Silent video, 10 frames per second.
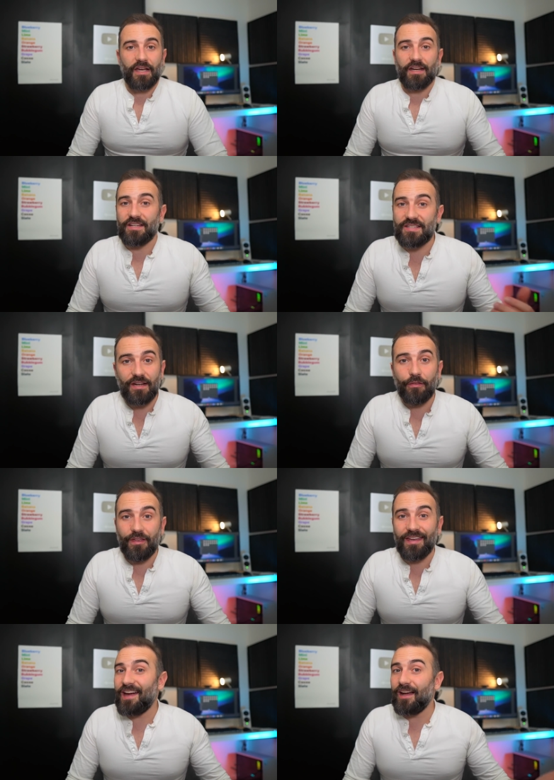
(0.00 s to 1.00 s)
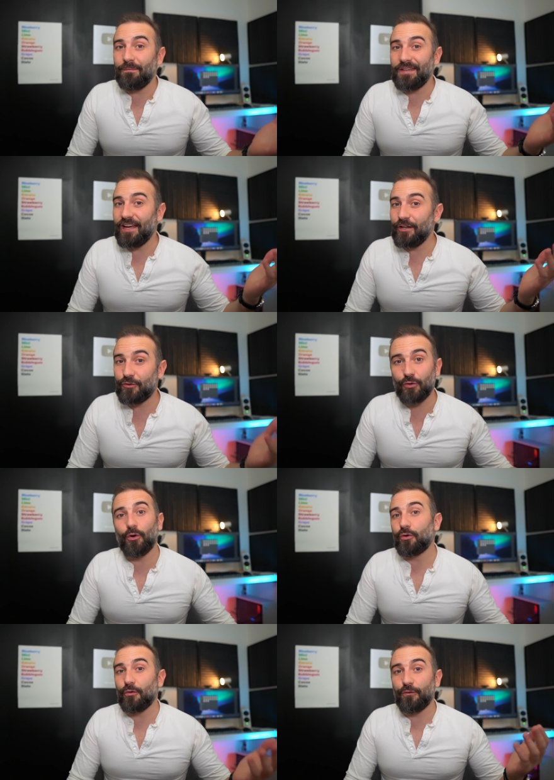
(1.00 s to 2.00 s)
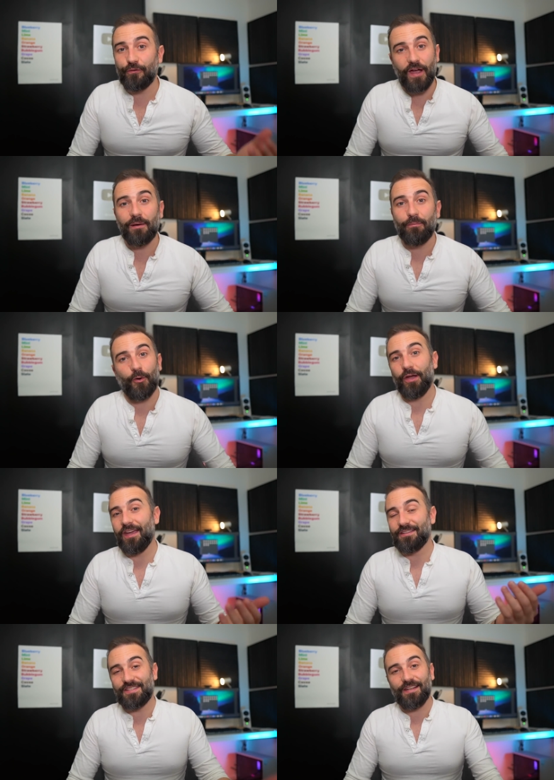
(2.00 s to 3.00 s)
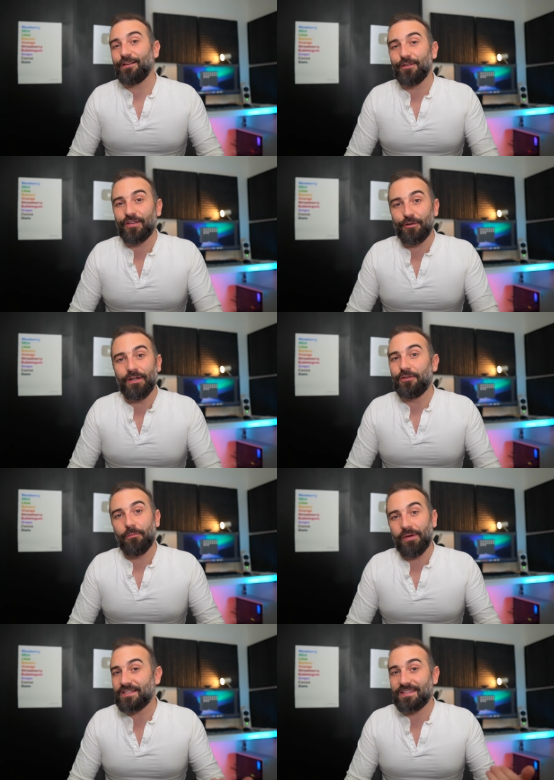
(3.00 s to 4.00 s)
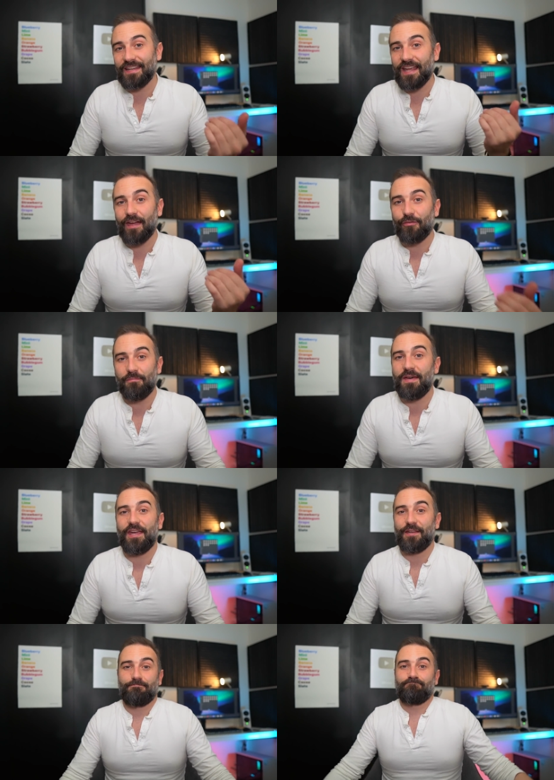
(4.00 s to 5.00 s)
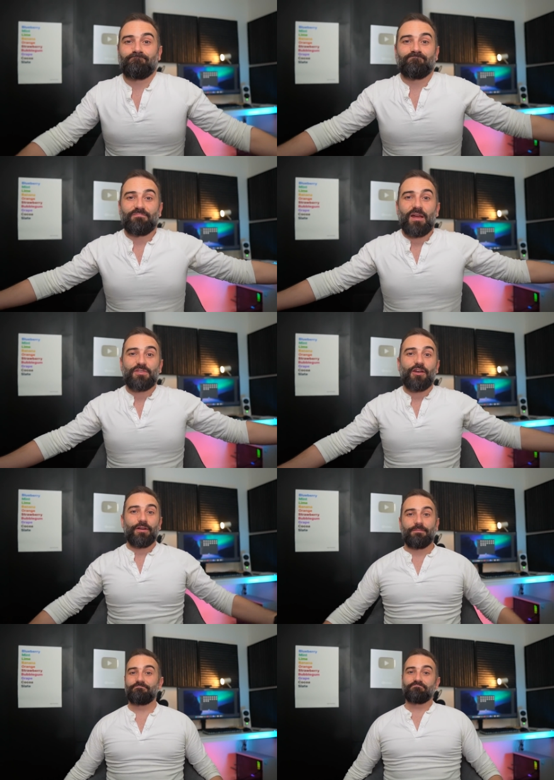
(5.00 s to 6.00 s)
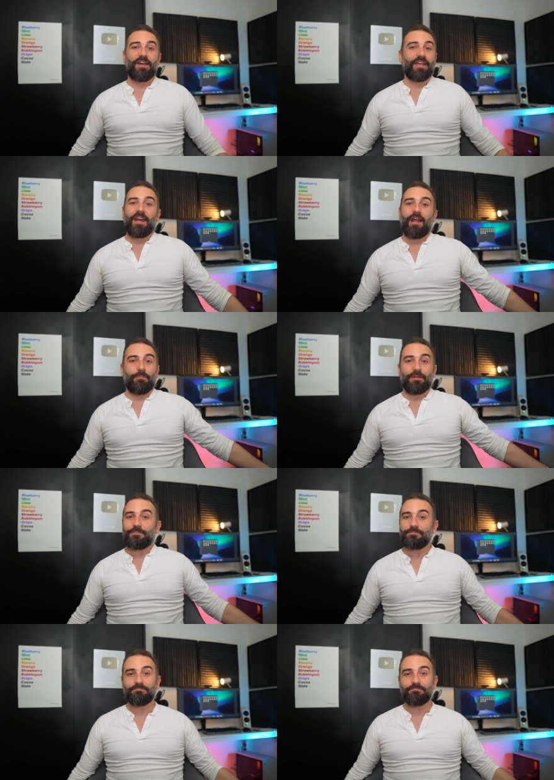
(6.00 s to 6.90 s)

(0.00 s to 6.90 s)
And I still think I'll be a total fanboy and still consider it the best thing ever made. I'm sorry, I can not help it.